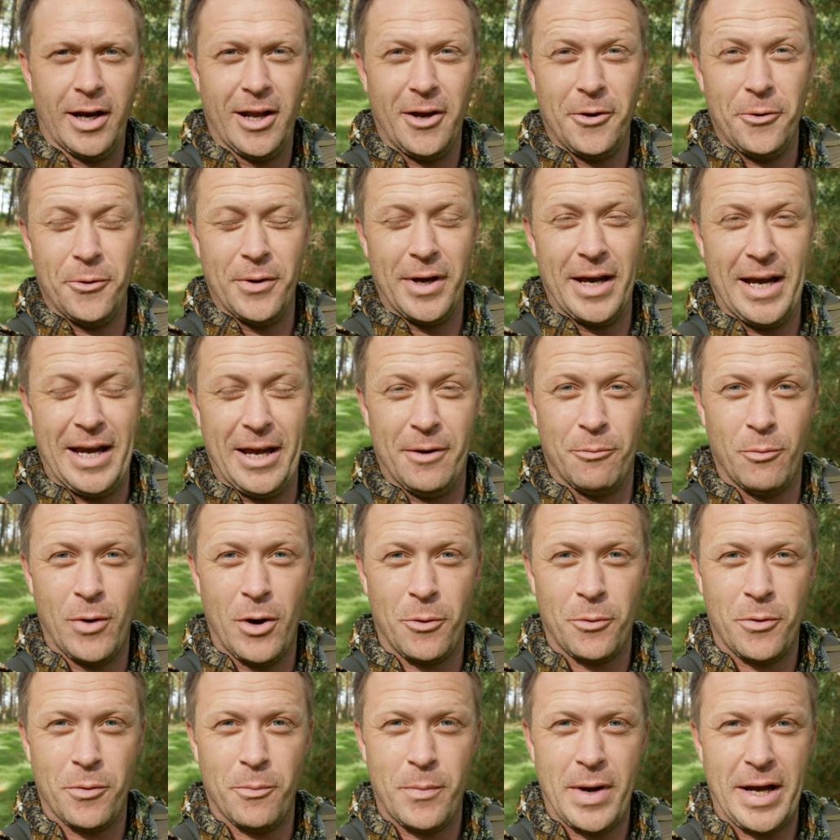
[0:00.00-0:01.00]
Hello and
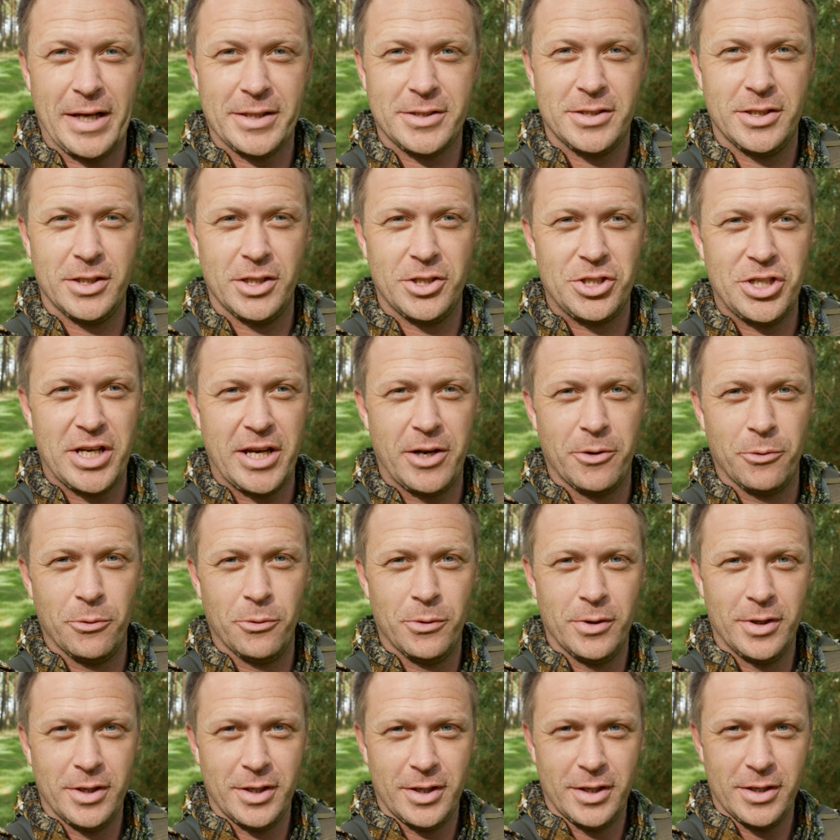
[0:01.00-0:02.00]
welcome back to the
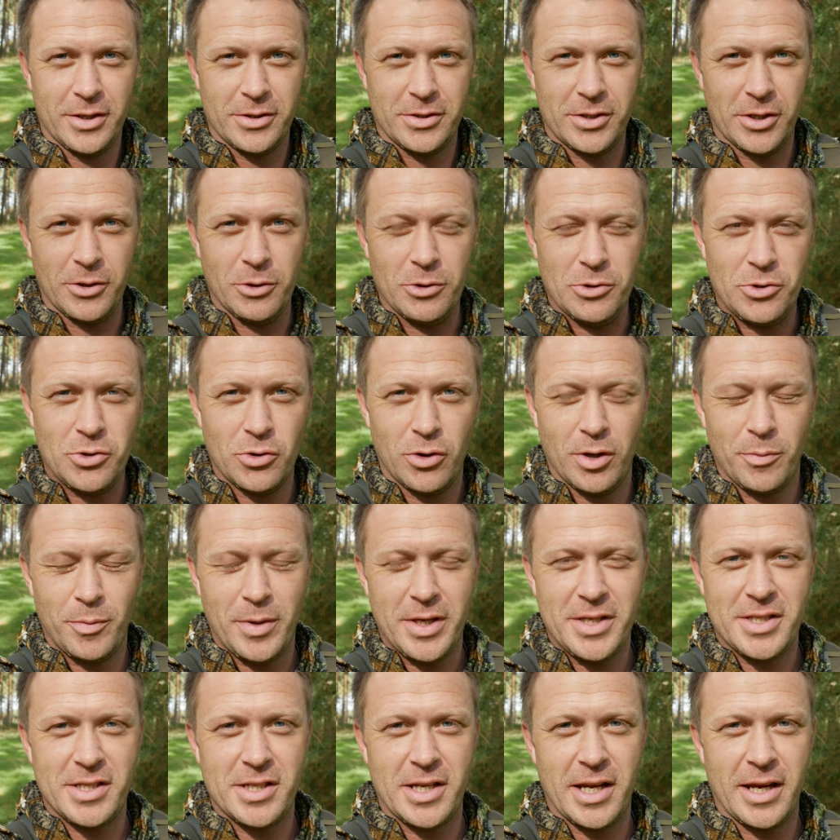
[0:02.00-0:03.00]
channel. So you
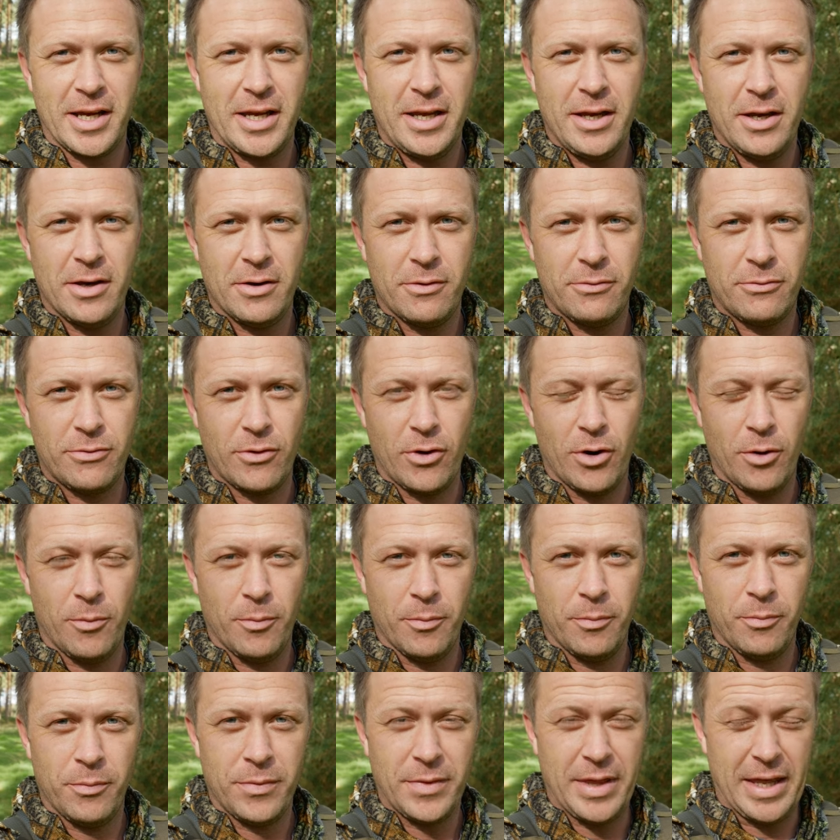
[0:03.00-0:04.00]
join me today from